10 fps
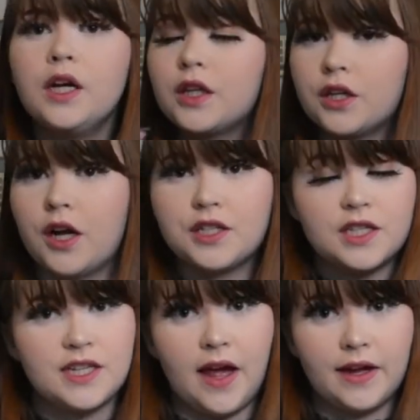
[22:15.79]
They're not to the
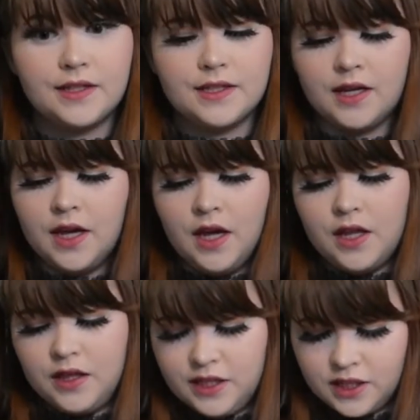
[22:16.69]
sides.
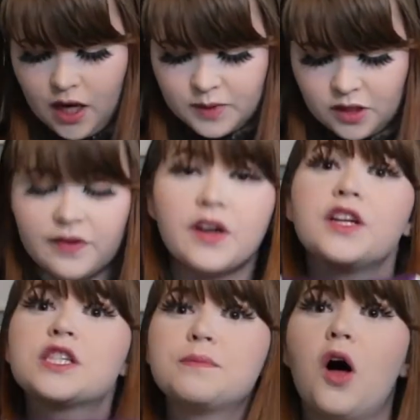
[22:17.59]
These cups are very
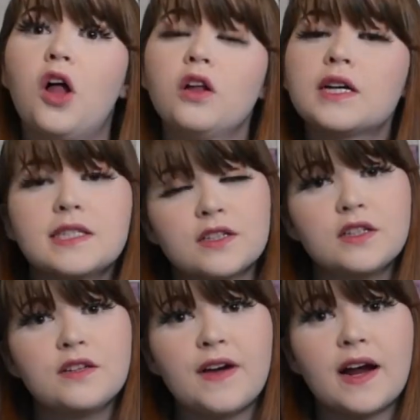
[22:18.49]
small considering
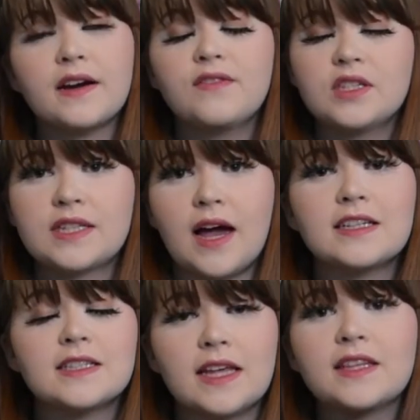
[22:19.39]
the fact of the
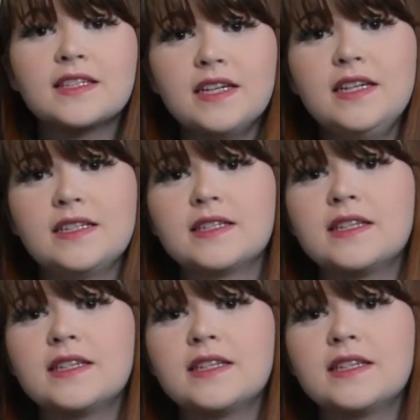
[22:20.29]
size that this is.